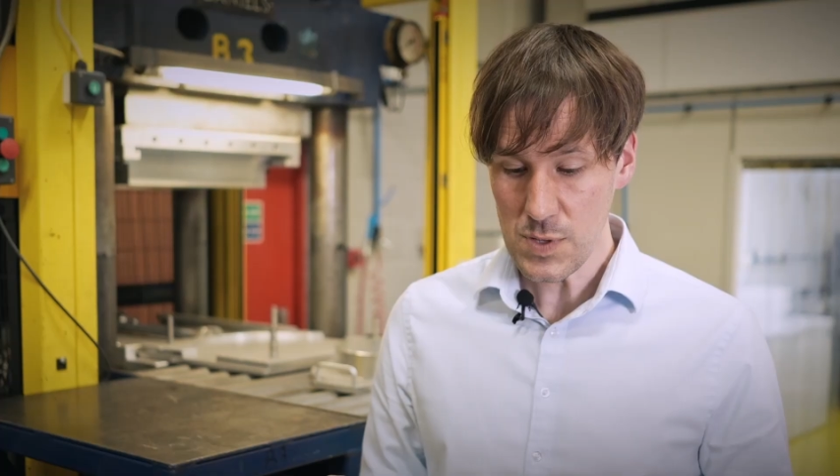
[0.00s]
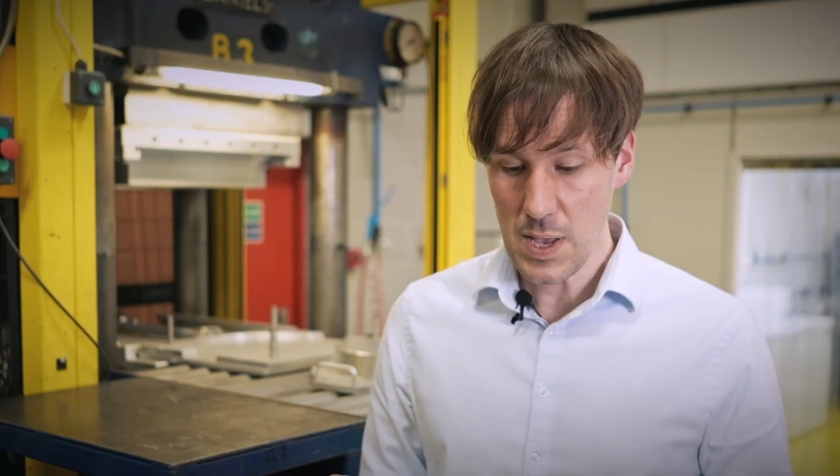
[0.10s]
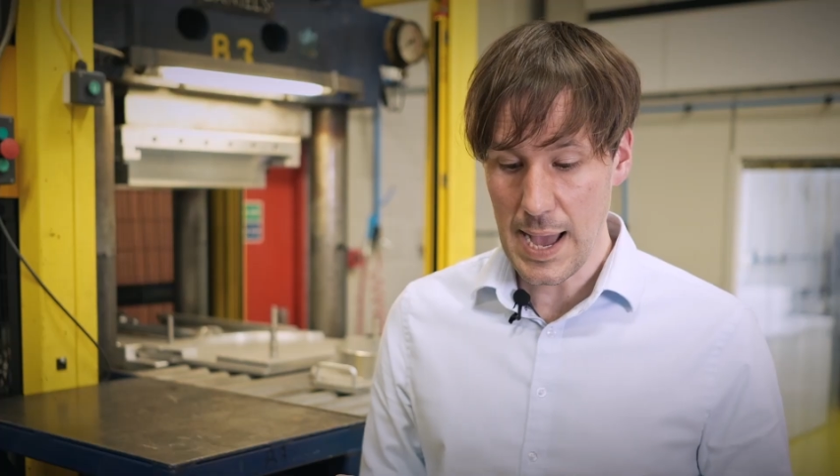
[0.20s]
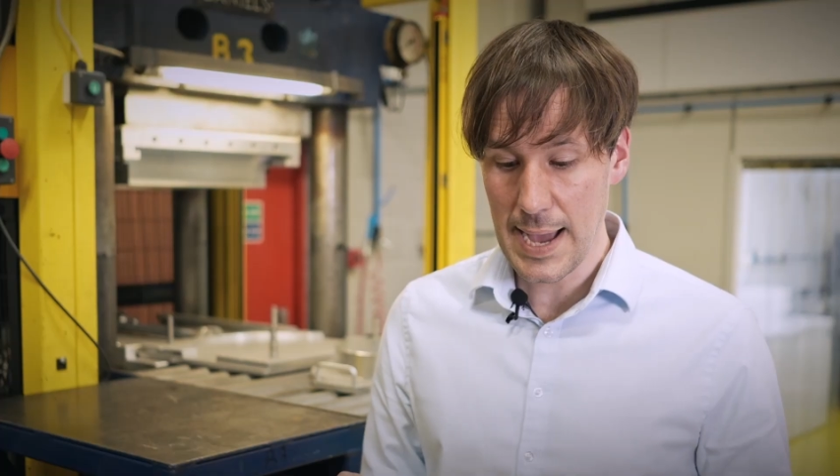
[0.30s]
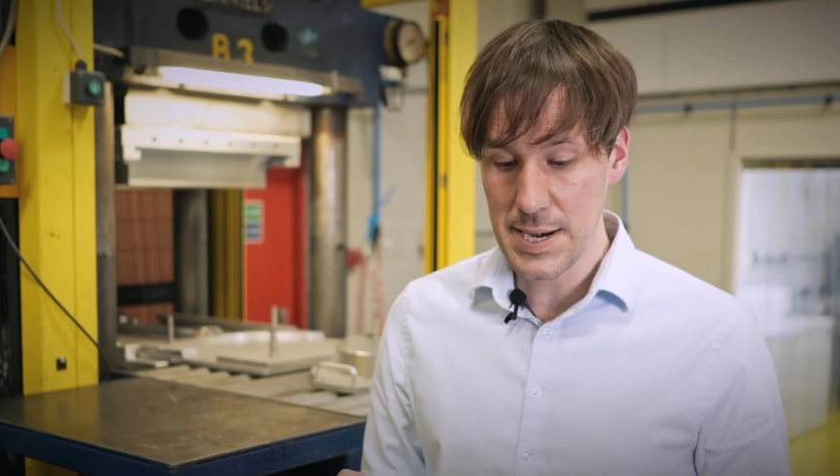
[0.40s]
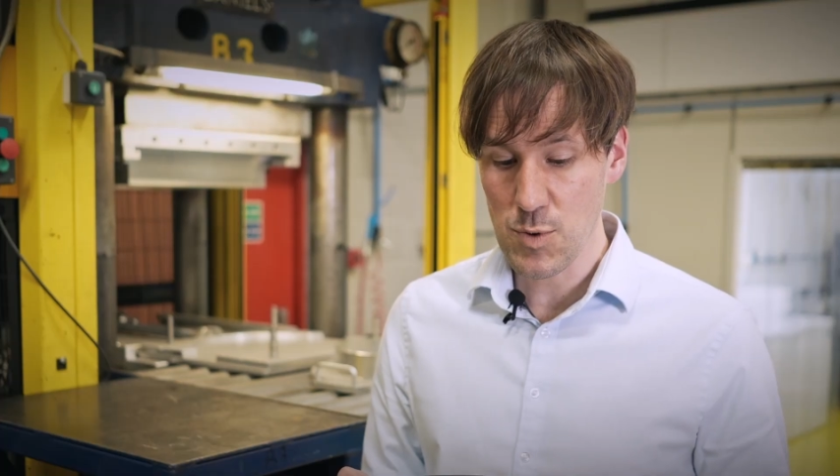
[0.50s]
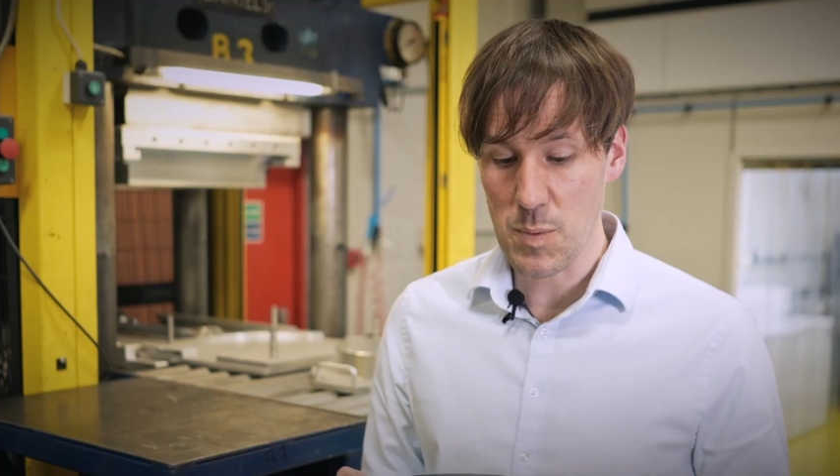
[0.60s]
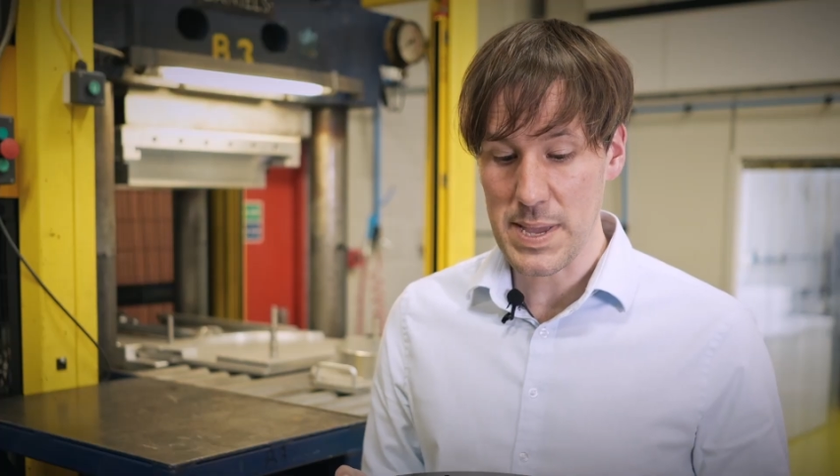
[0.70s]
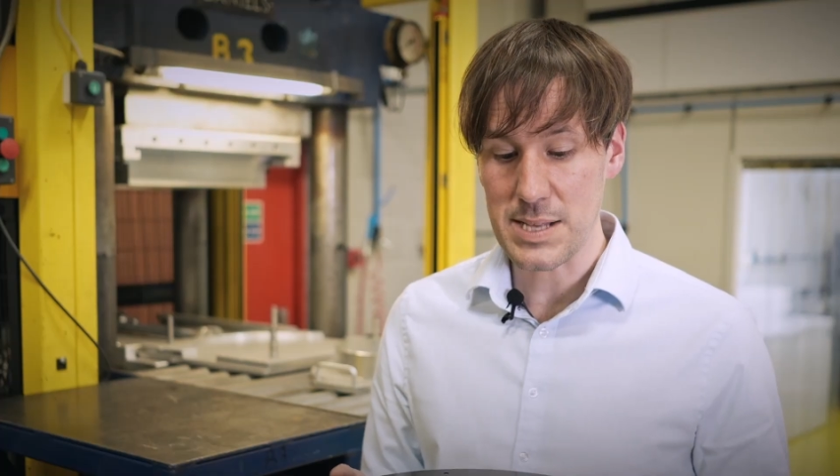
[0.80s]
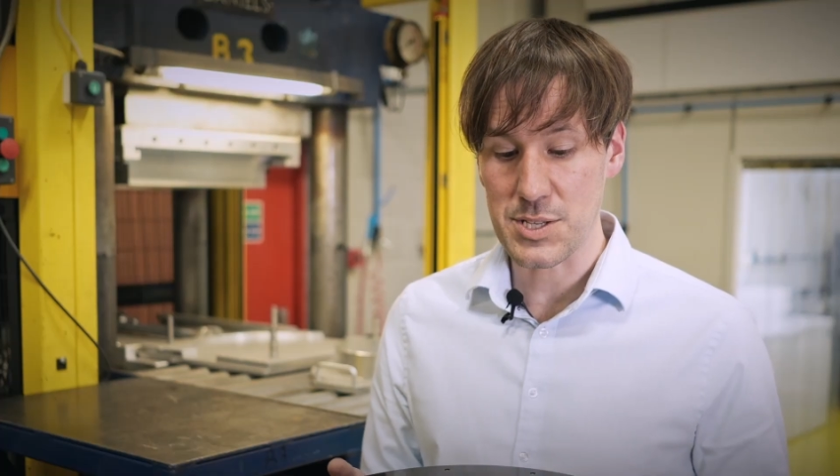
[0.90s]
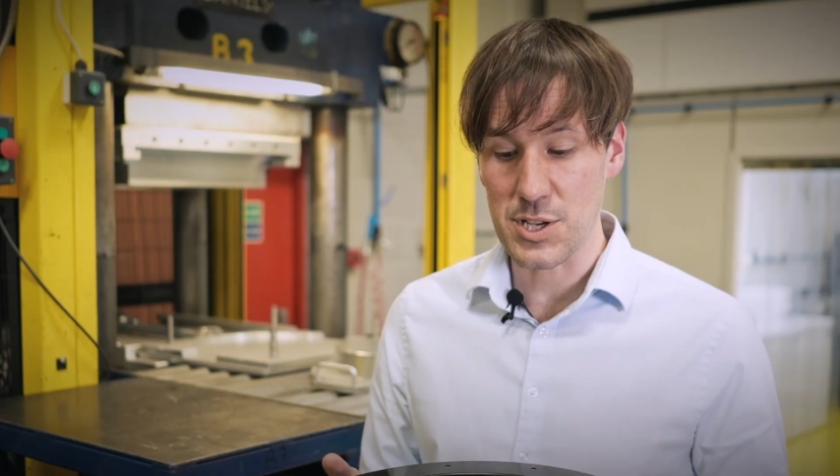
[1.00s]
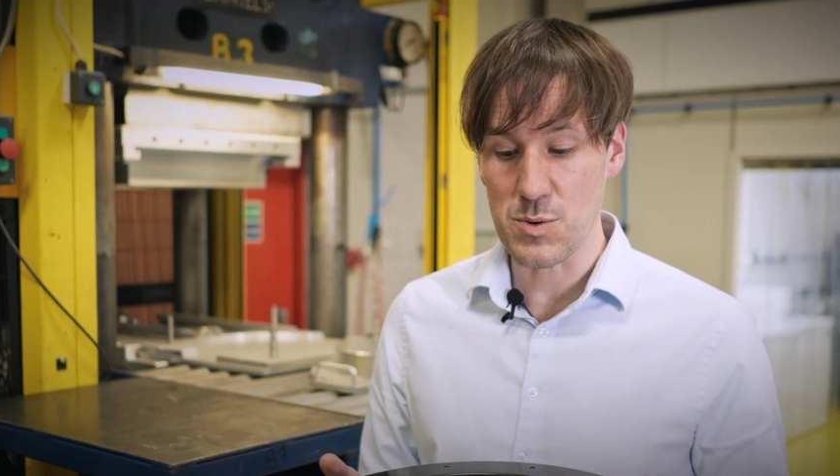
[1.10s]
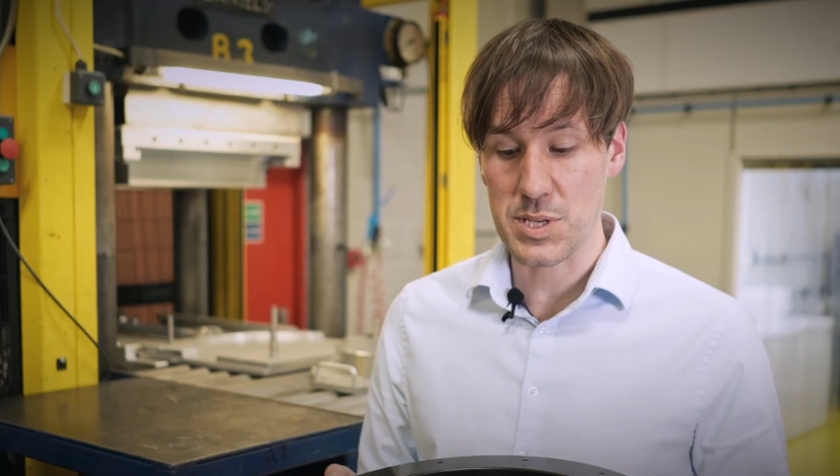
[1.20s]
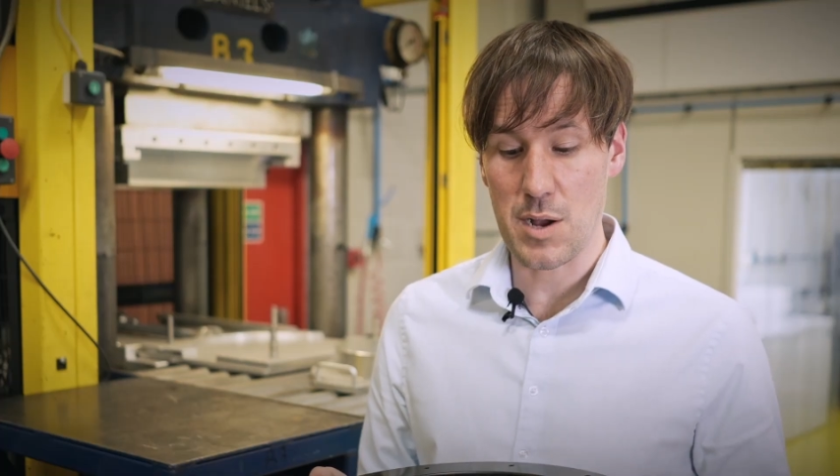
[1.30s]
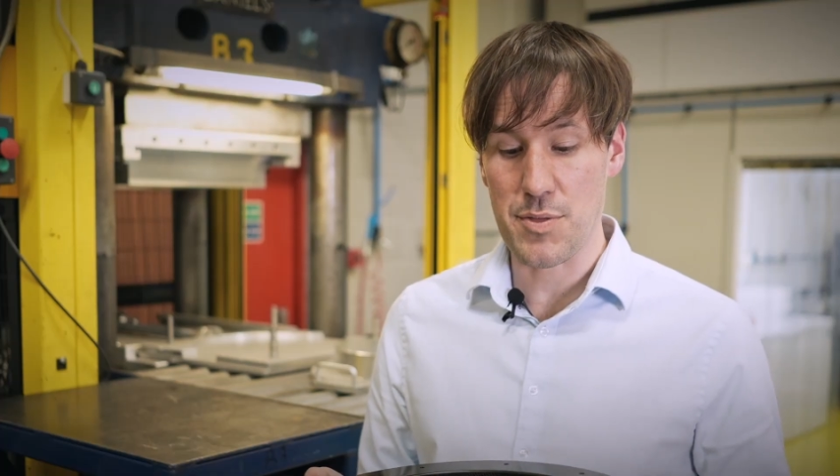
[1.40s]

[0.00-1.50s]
and what we had to do was go